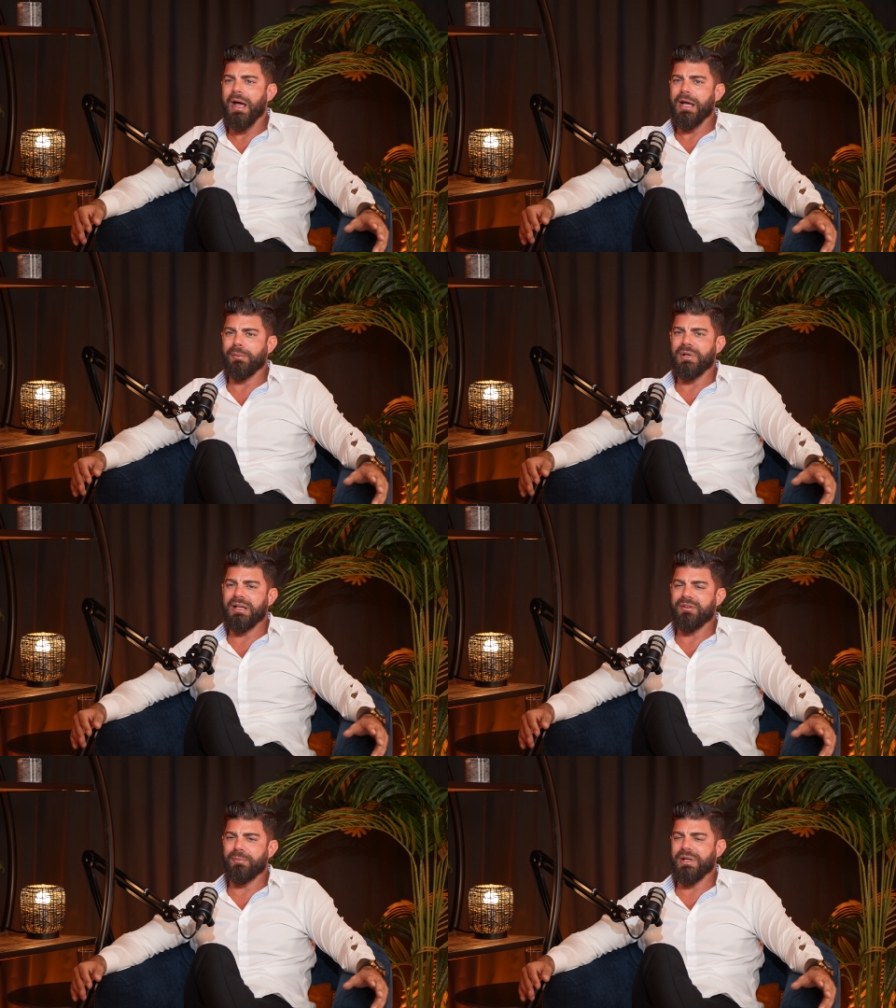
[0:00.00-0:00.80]
I
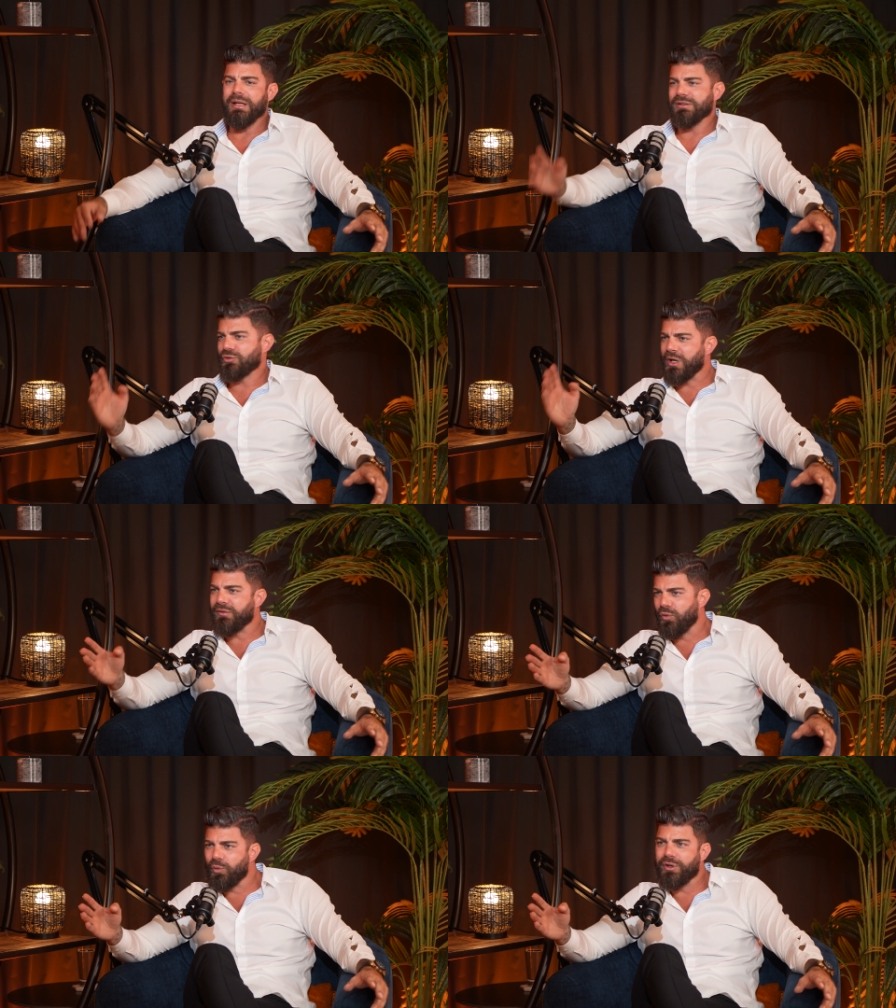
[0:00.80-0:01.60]
believe in being
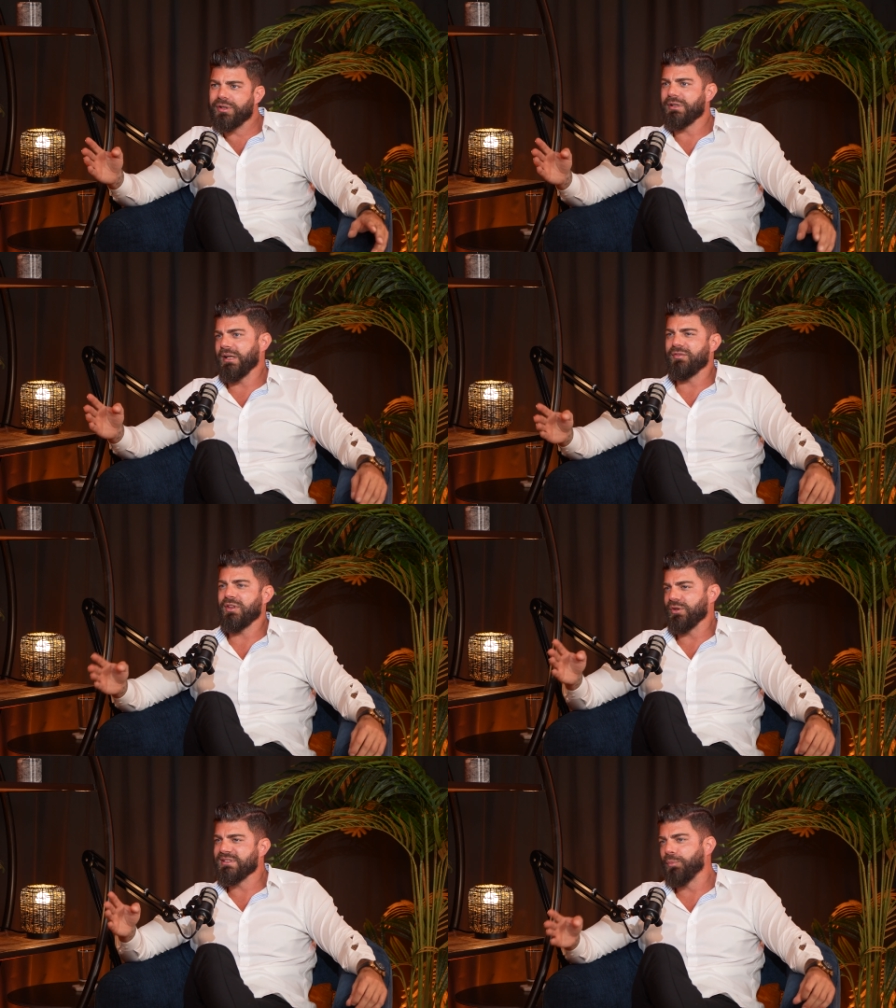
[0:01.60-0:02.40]
straightforward. If
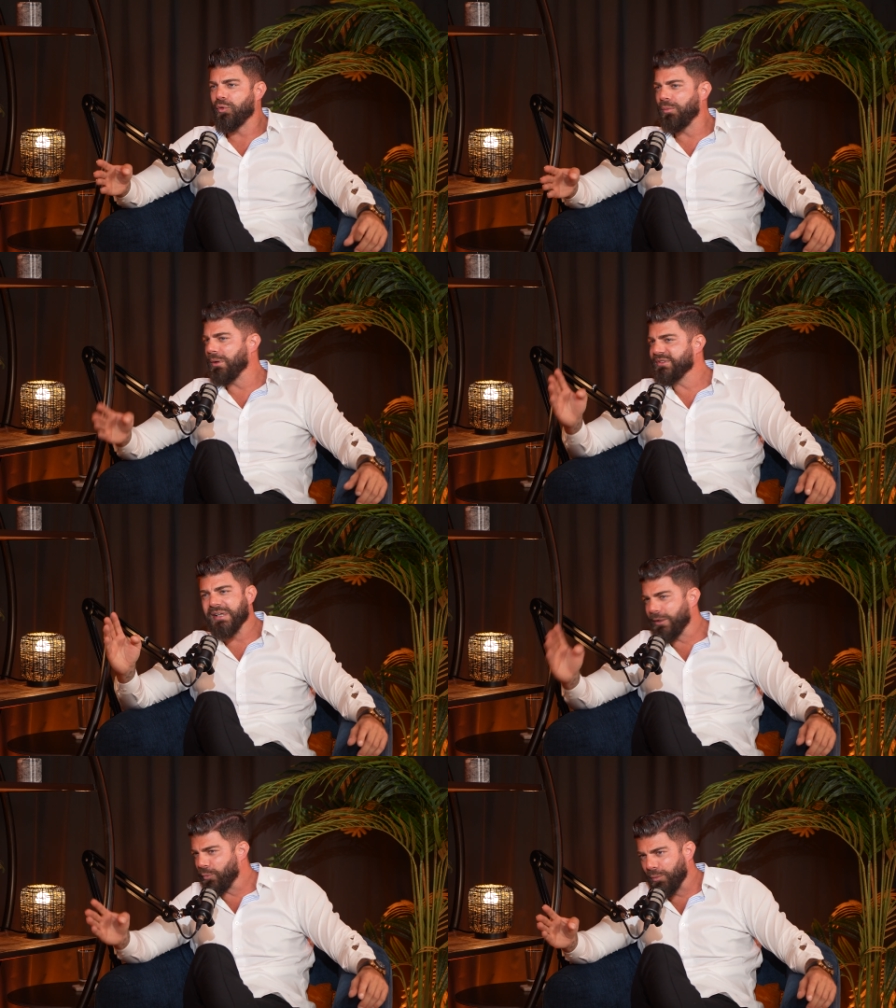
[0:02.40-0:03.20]
there is a problem,
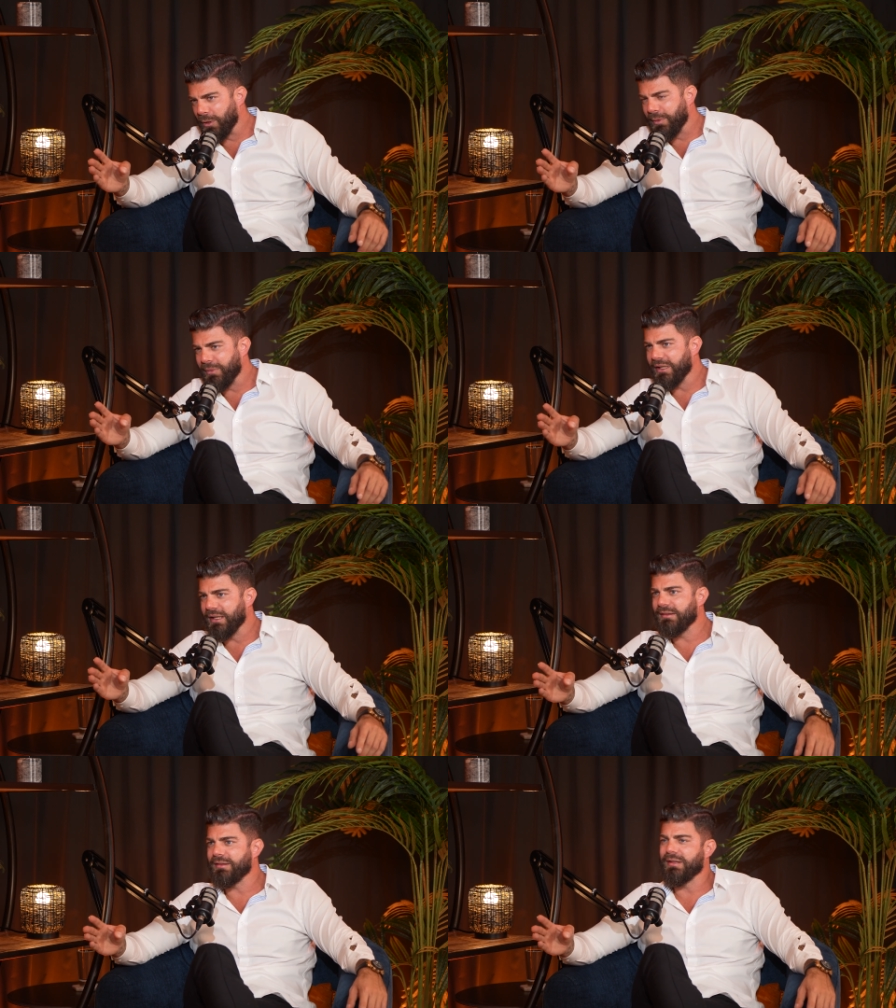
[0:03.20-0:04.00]
say the problem
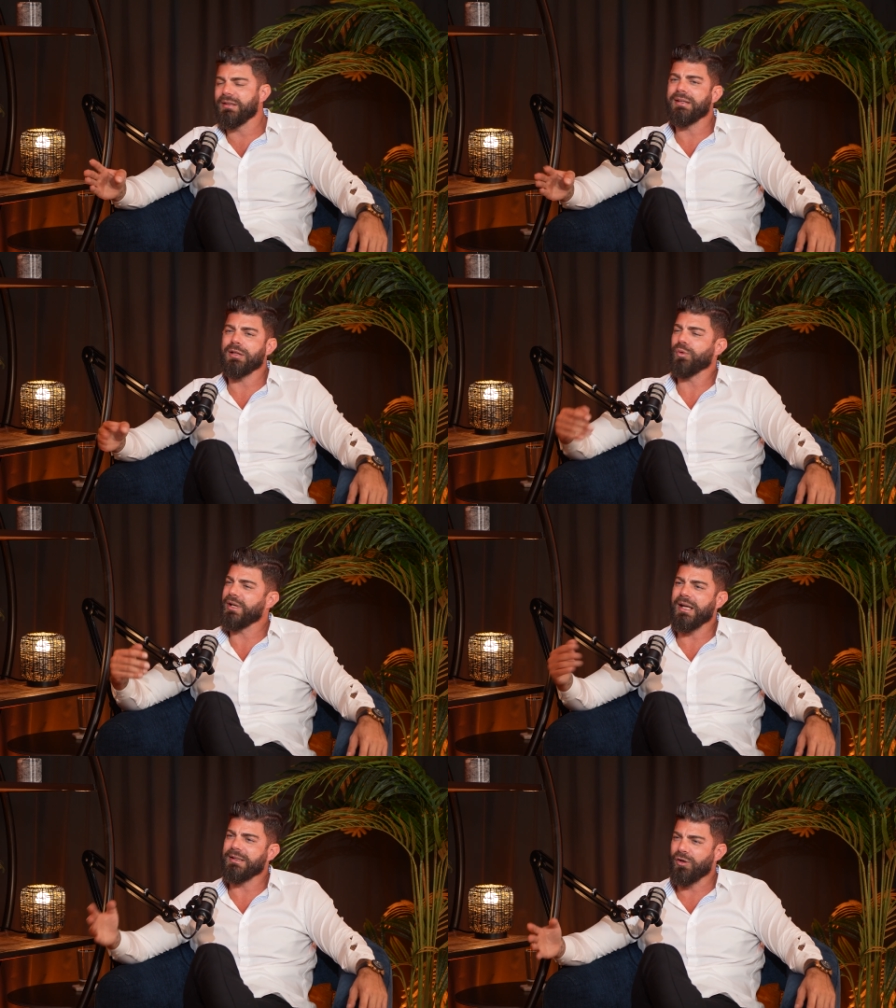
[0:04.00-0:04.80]
immediate. That will
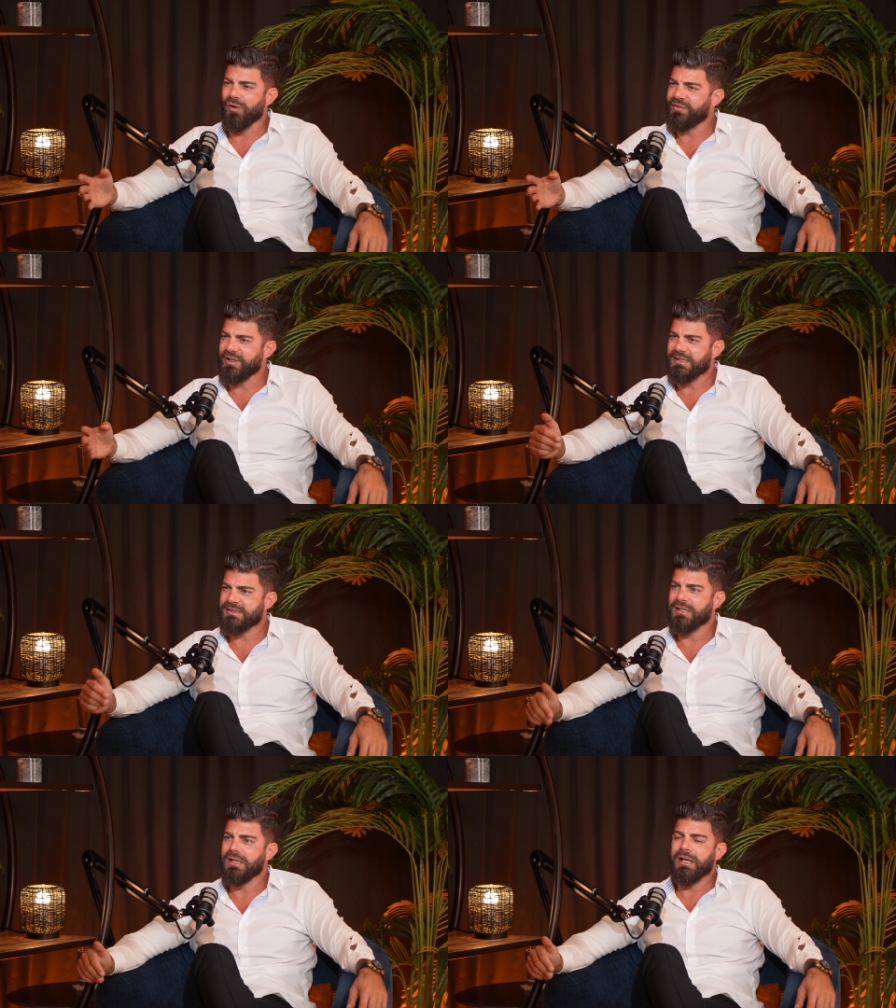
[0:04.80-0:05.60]
gain the confidence.